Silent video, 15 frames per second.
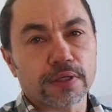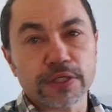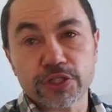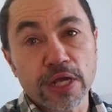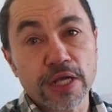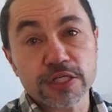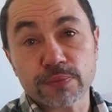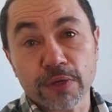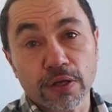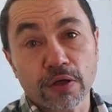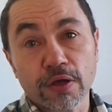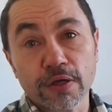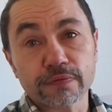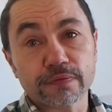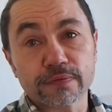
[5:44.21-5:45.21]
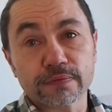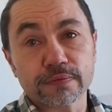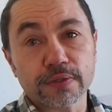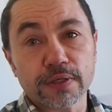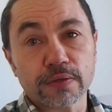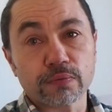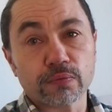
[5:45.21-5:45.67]
it changed my life.
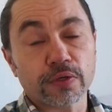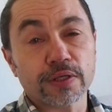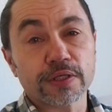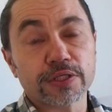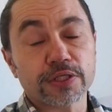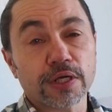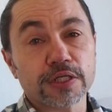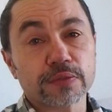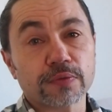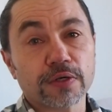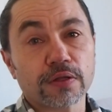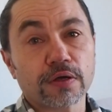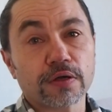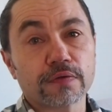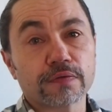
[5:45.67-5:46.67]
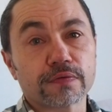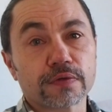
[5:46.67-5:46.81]
It really changed my life.